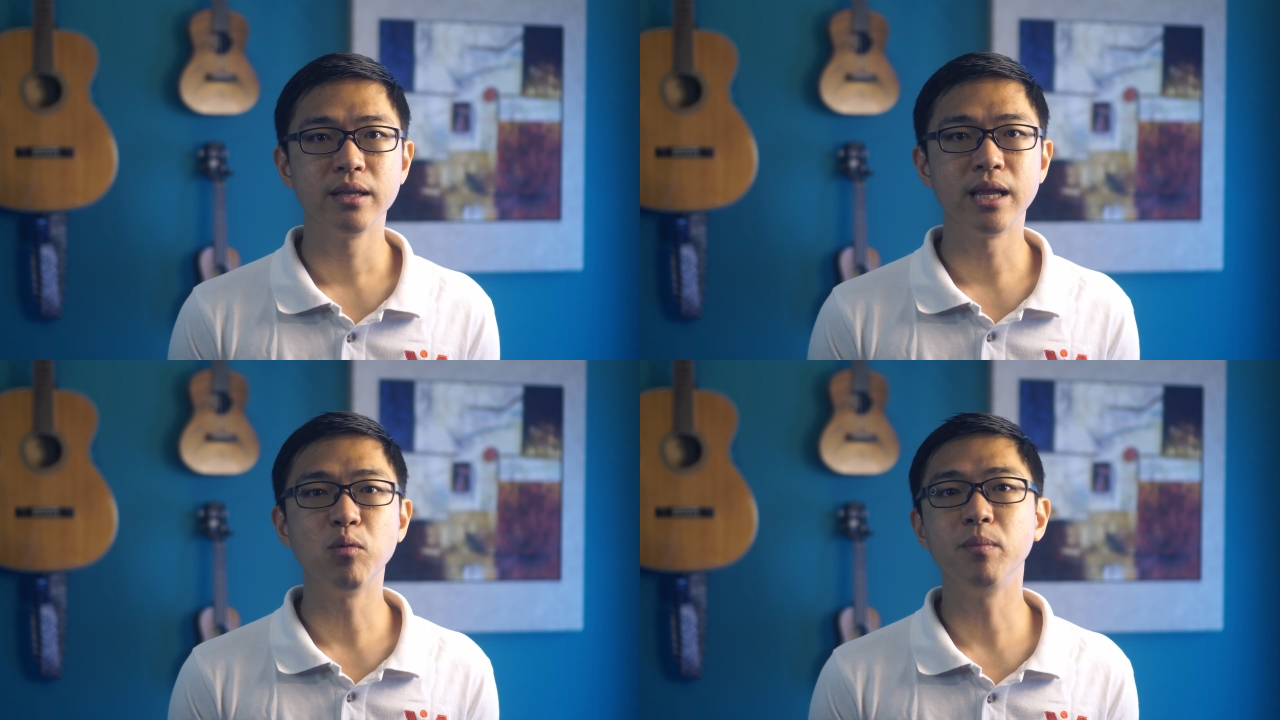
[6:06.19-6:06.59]

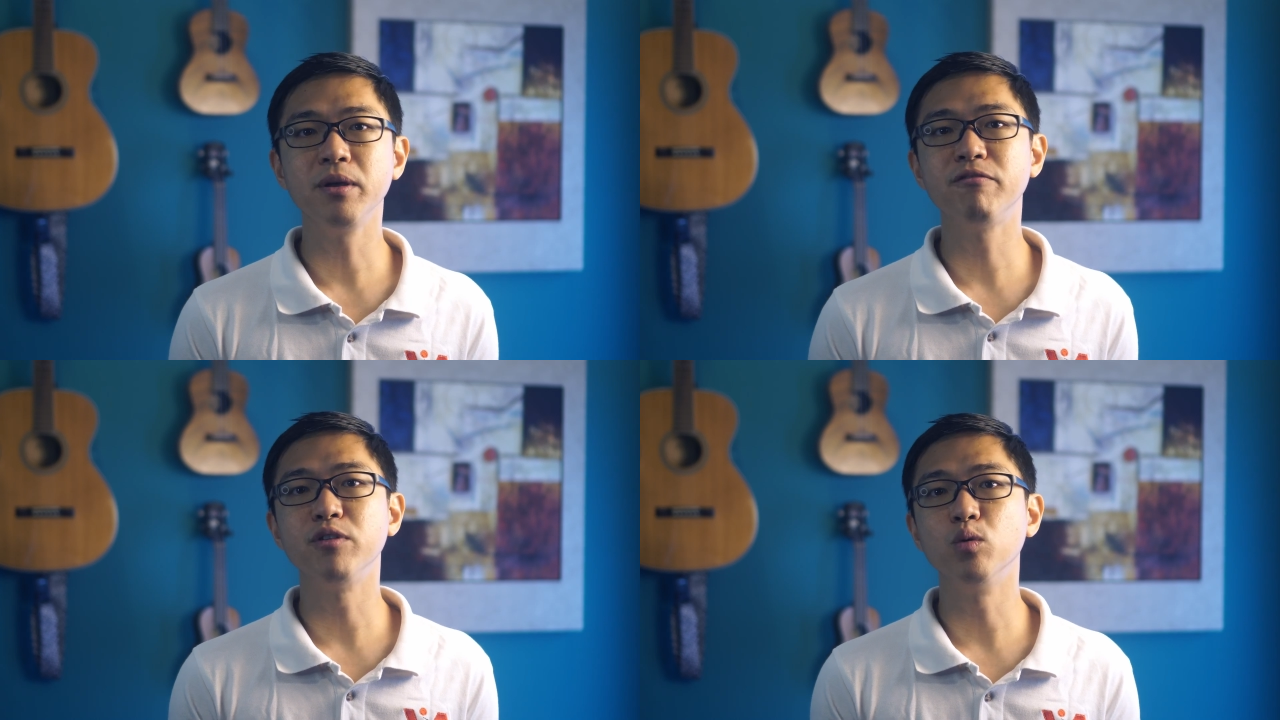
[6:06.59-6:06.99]
there will
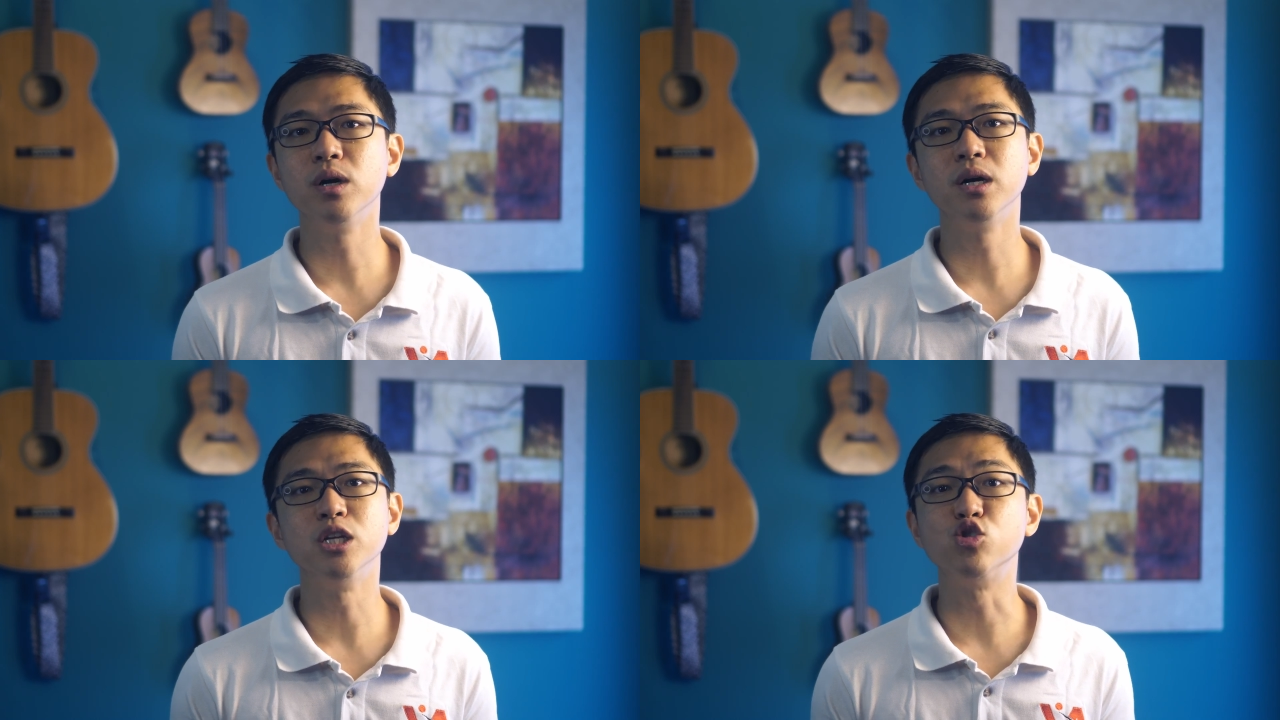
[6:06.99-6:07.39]
be
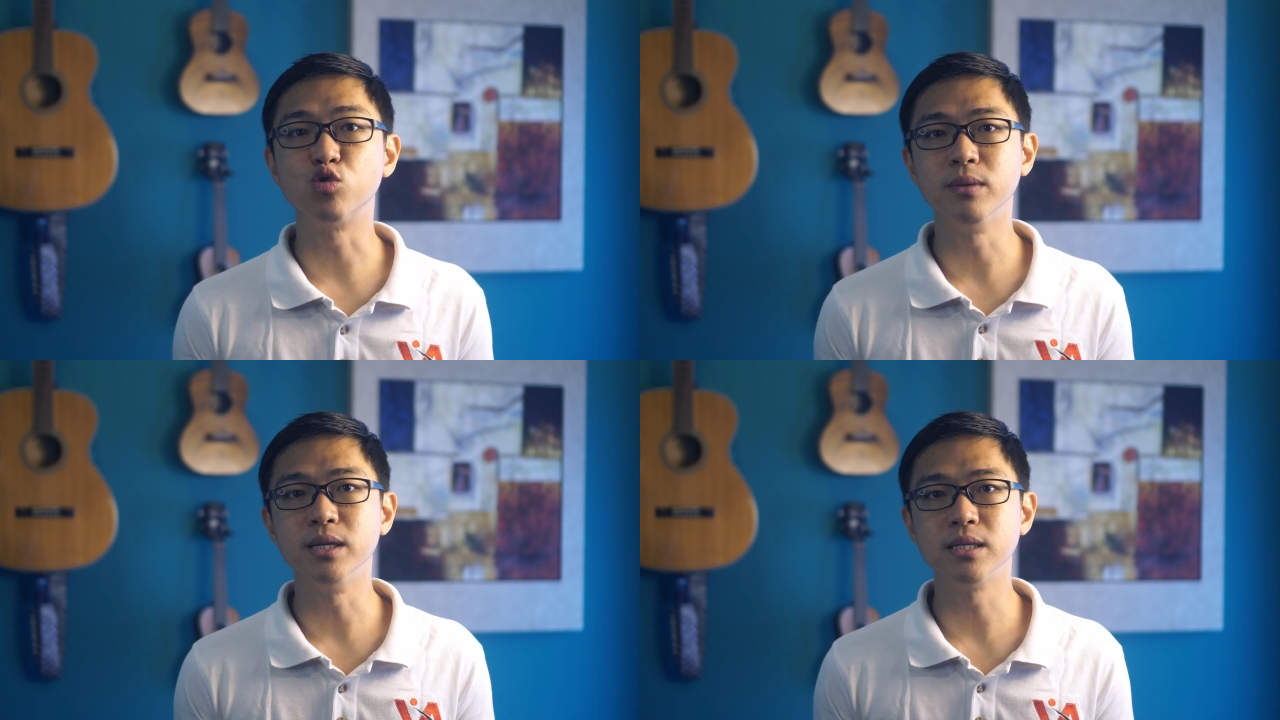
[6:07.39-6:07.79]
fewer
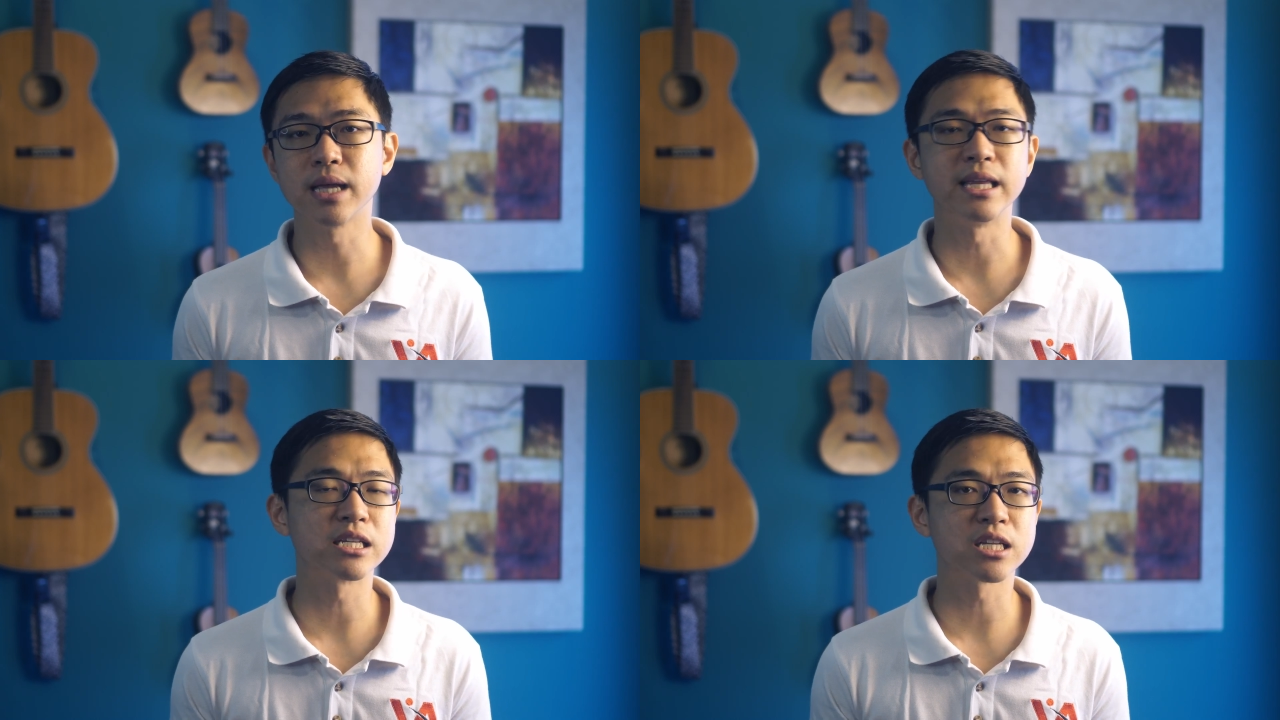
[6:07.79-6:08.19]
instruments
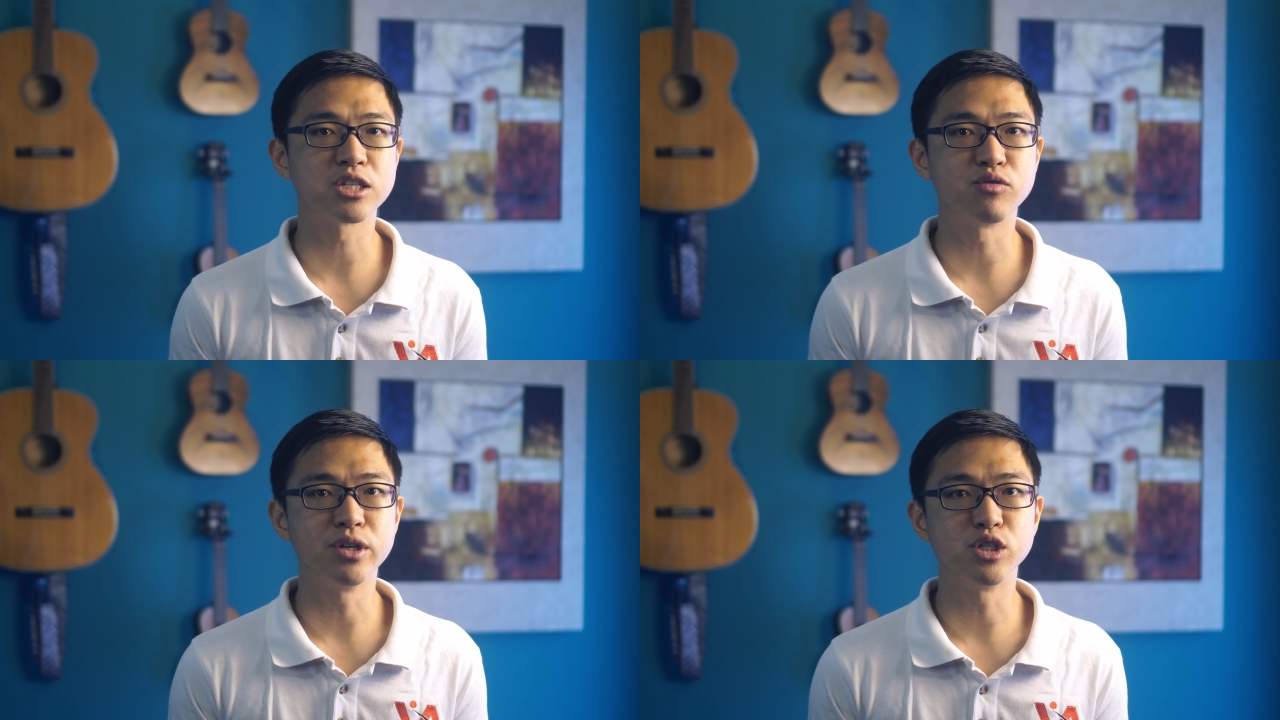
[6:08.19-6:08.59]
and
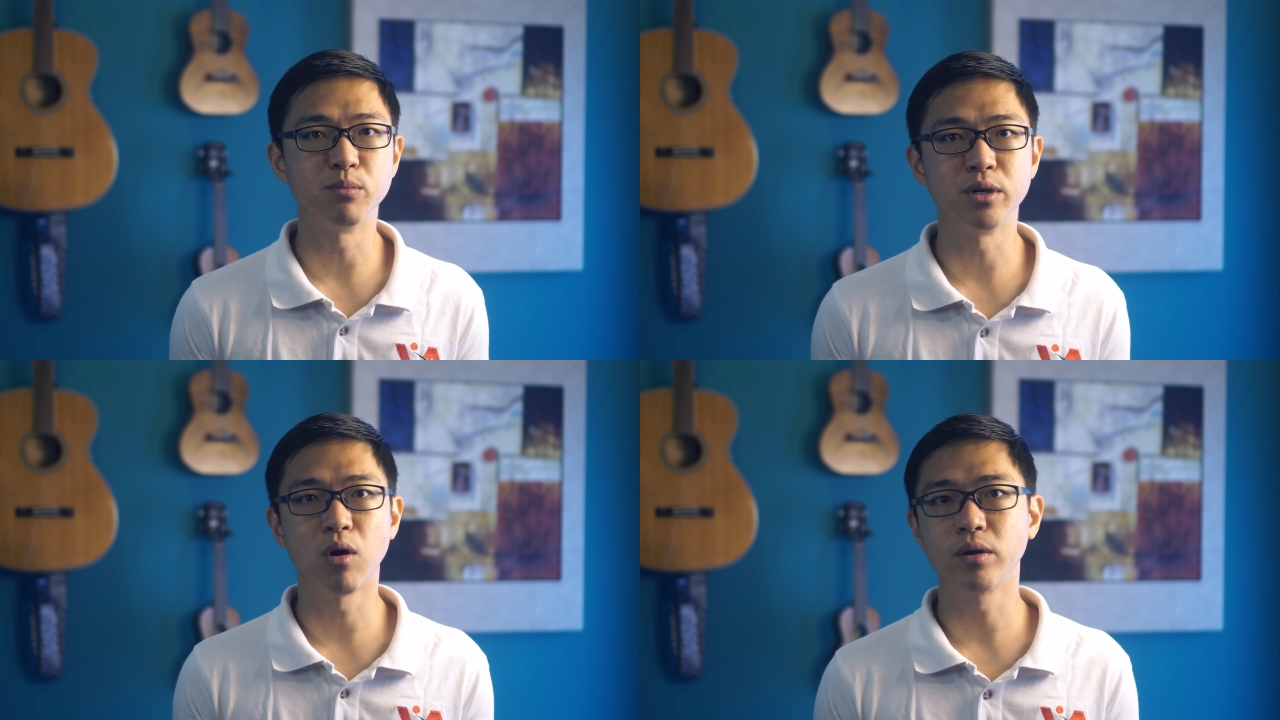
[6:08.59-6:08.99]
accessories to
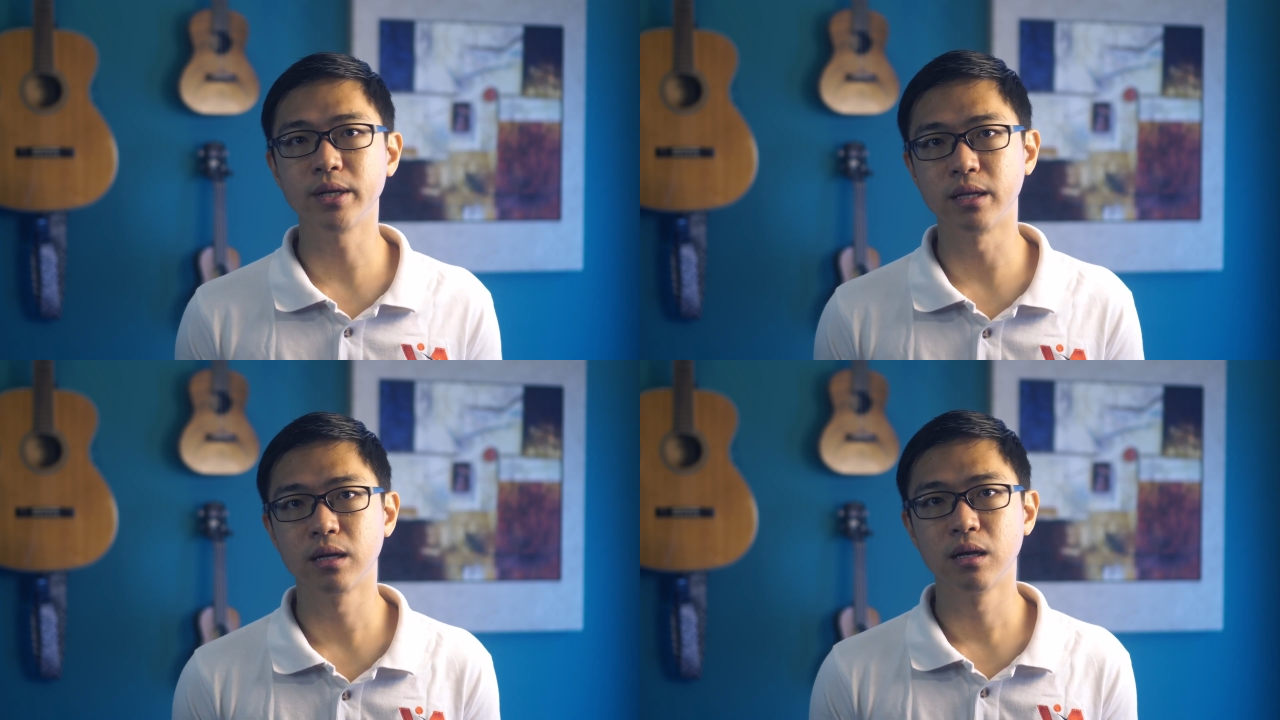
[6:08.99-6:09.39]
be
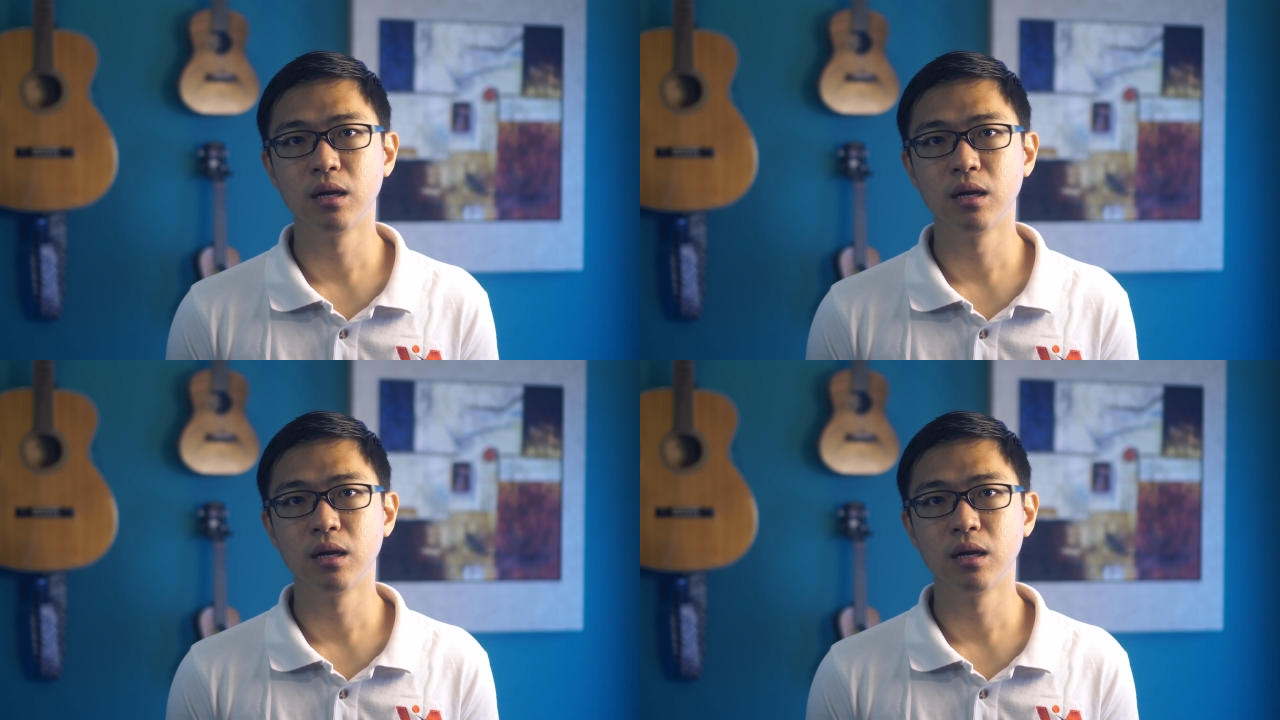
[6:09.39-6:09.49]
ordered.